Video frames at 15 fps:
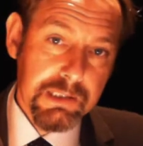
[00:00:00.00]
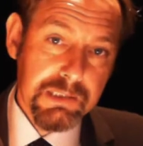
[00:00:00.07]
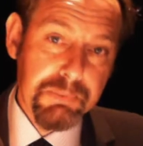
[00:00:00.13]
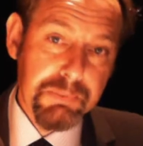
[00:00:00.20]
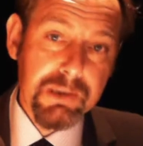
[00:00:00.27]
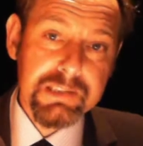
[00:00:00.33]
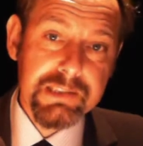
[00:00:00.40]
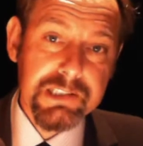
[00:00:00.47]
The
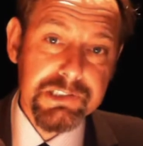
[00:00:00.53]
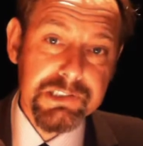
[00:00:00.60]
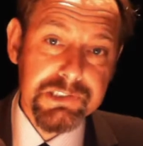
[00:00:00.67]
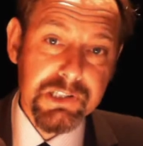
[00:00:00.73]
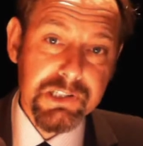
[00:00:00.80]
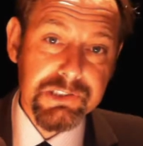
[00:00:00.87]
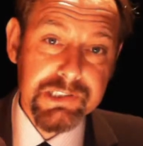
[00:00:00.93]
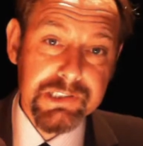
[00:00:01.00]

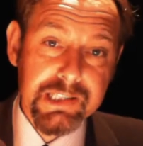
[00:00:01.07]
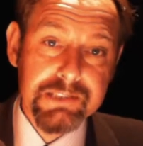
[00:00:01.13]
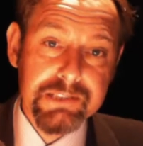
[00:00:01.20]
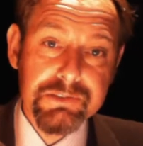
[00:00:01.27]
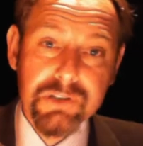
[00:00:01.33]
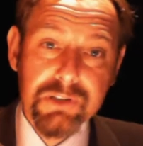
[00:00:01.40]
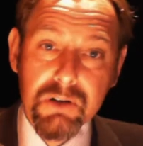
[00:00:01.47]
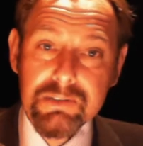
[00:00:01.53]
politicians are
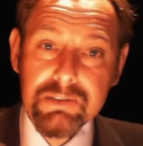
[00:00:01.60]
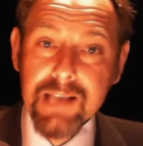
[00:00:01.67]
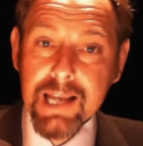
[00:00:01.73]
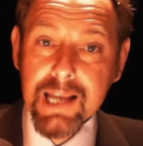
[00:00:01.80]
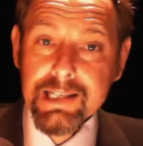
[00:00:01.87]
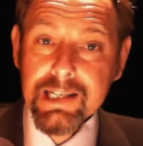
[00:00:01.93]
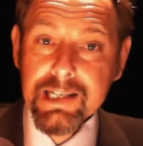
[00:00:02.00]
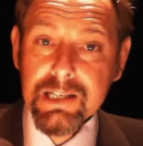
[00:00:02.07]
still not
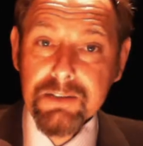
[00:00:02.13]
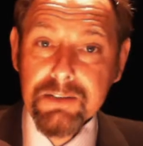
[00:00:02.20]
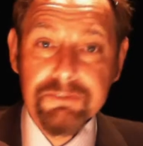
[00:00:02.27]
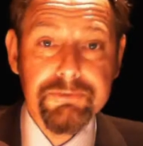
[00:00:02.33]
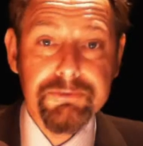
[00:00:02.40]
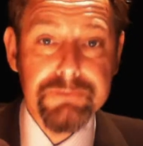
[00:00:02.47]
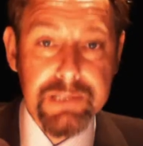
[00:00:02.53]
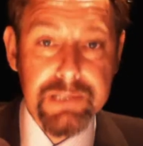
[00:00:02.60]
gaining enough
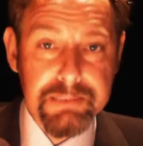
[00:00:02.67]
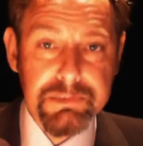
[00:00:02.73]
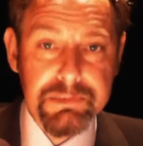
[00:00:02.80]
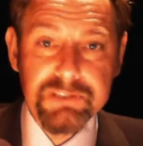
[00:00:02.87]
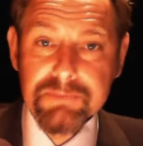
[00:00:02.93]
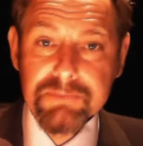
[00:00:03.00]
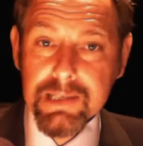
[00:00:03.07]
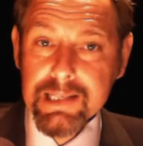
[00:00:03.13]
free
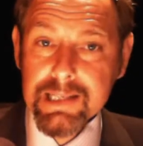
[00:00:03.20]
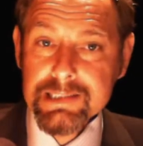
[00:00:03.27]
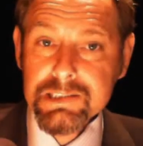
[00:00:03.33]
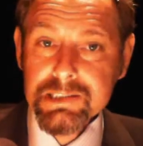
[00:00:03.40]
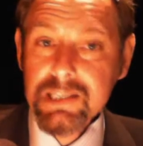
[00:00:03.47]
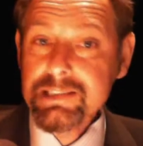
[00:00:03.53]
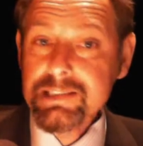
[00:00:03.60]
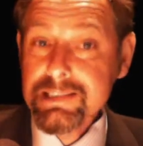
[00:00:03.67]
movement
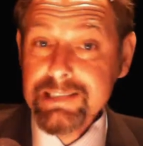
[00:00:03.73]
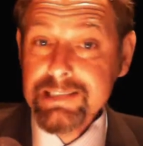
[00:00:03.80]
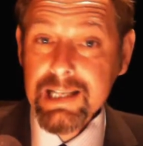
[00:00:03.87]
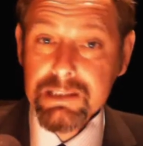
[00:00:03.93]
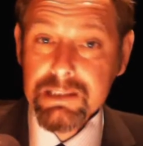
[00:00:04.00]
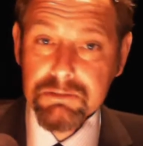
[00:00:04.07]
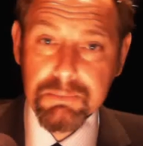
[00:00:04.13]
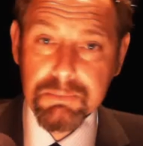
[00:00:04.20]
inside the
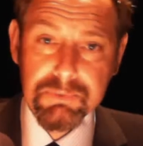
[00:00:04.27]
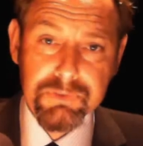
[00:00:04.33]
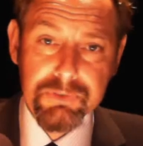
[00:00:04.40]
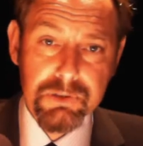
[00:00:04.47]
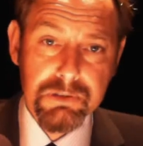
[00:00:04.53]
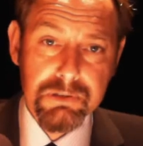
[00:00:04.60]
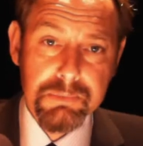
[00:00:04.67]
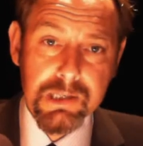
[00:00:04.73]
death grip of
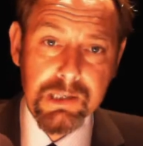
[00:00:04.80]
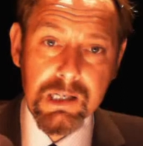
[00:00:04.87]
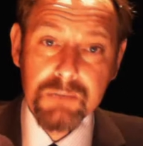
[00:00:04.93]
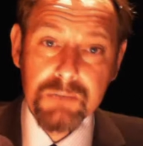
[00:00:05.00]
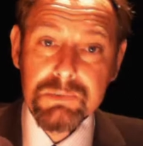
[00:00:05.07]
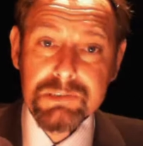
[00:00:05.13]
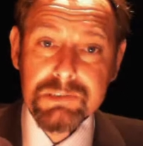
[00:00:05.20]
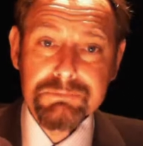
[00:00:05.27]
Europe,
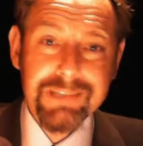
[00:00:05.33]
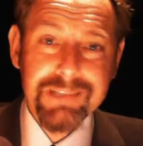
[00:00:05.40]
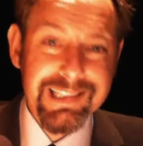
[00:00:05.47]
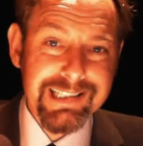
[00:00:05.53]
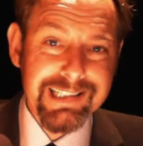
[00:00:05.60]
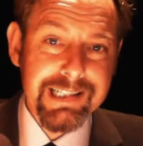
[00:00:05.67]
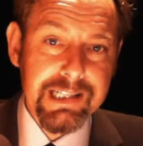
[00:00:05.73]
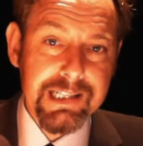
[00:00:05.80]
and what is
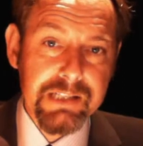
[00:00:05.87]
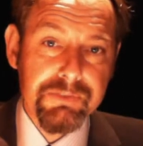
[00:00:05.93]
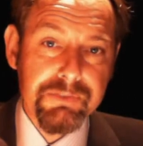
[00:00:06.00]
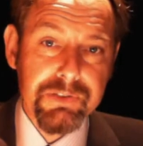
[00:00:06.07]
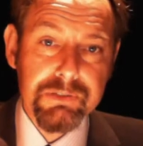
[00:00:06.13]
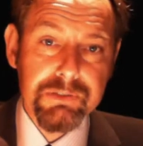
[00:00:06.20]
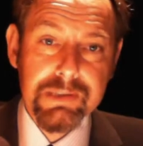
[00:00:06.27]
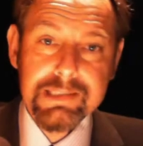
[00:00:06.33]
really needed
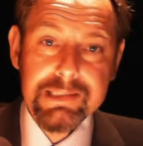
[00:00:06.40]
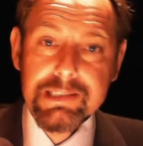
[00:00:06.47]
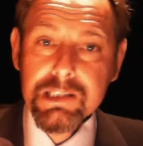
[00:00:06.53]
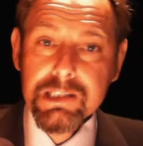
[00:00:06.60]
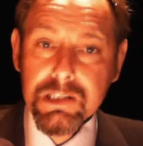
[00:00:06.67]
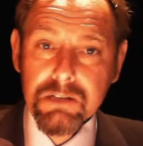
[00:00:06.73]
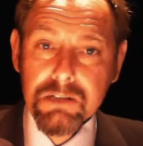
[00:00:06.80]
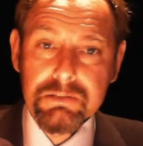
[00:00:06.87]
for Greece is
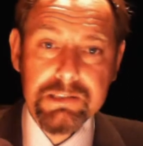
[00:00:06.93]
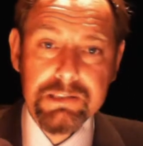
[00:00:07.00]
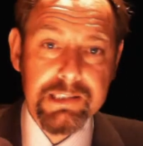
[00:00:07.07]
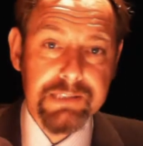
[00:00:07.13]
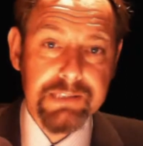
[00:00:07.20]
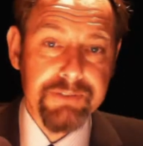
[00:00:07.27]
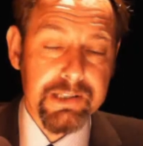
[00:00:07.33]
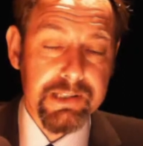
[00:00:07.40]
a
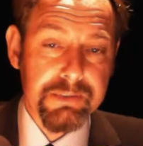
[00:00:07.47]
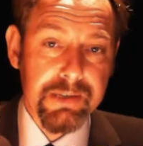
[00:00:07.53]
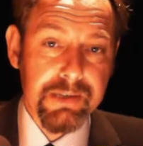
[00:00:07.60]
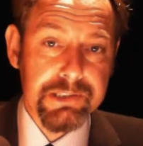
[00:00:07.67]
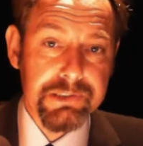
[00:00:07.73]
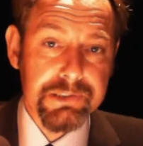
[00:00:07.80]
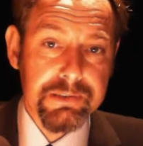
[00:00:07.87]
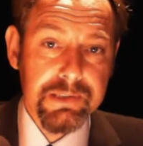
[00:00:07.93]
currency
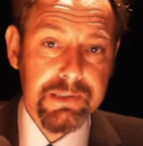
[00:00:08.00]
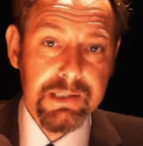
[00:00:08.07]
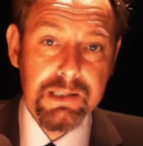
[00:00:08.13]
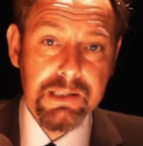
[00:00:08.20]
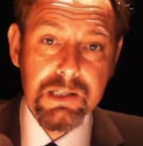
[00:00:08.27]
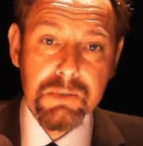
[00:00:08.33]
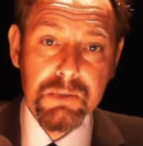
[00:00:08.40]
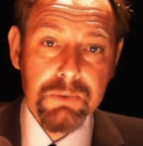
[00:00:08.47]
devaluation.
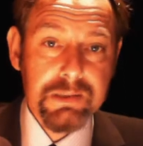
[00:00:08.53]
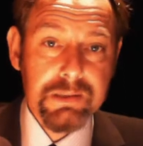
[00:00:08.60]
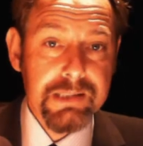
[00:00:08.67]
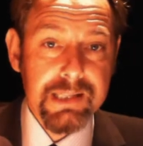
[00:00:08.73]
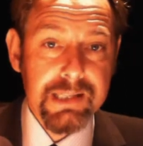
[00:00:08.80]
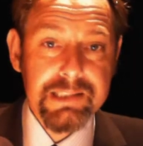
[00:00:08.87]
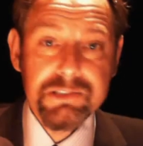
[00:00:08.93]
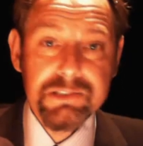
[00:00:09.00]
Whilst
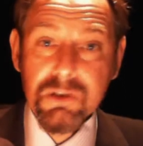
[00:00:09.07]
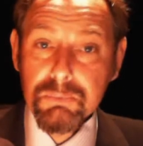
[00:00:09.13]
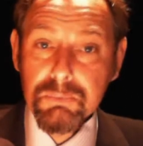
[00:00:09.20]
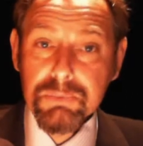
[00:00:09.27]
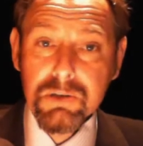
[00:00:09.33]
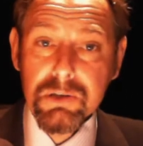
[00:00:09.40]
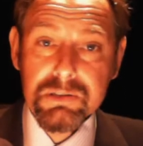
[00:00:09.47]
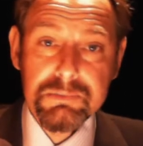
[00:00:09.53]
that is
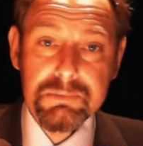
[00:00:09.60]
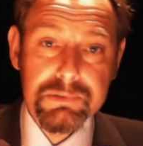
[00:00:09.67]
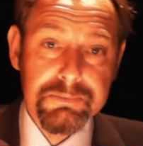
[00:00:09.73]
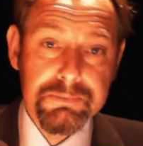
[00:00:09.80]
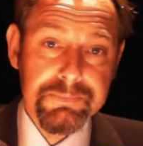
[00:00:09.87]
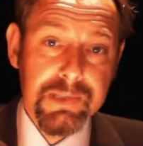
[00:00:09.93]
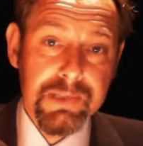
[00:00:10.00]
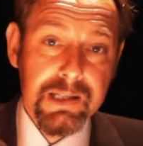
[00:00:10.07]
not
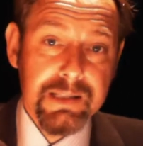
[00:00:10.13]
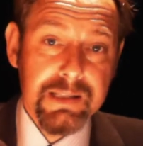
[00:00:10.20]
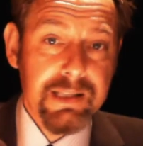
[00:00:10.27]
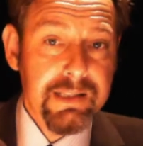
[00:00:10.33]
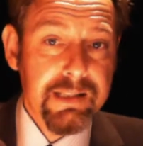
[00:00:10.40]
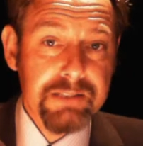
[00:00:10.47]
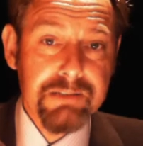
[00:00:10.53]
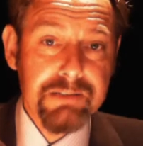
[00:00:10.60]
possible,
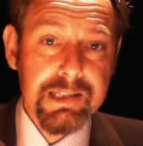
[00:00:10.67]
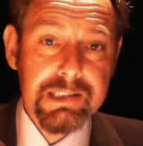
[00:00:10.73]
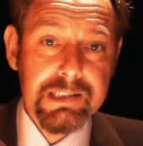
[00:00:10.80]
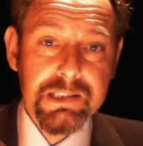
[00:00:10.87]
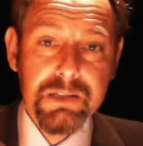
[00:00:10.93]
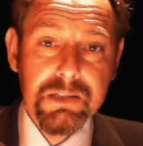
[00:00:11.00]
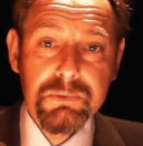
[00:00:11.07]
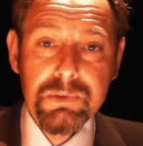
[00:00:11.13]
then the
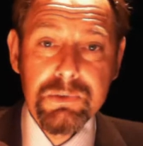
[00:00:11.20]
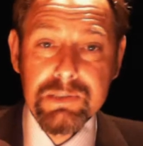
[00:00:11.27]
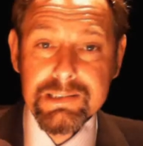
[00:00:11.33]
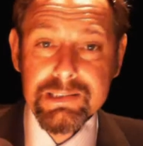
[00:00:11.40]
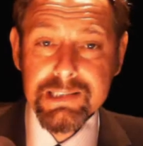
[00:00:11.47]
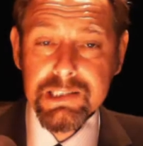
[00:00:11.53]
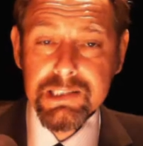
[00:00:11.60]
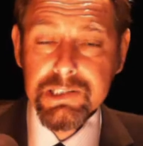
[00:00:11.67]
Greeks will
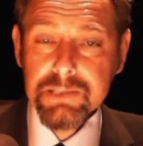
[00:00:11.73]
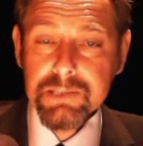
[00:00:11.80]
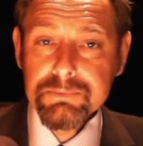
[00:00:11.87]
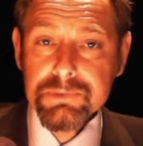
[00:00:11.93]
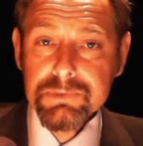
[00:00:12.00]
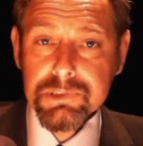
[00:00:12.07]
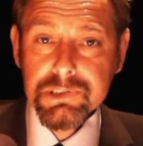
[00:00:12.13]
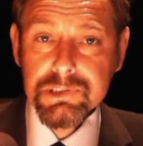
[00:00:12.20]
continue
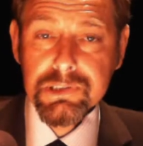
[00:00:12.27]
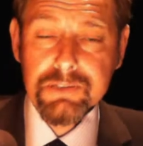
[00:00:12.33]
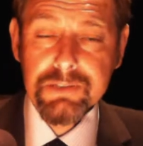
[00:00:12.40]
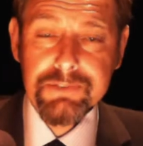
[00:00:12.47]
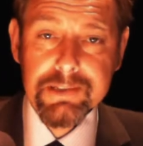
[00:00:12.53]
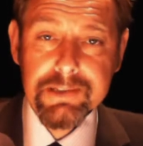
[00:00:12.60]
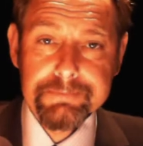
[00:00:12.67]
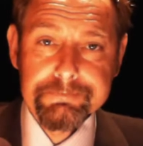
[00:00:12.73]
to
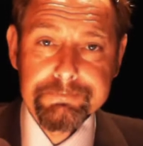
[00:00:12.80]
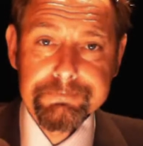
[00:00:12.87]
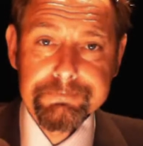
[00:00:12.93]
suffer.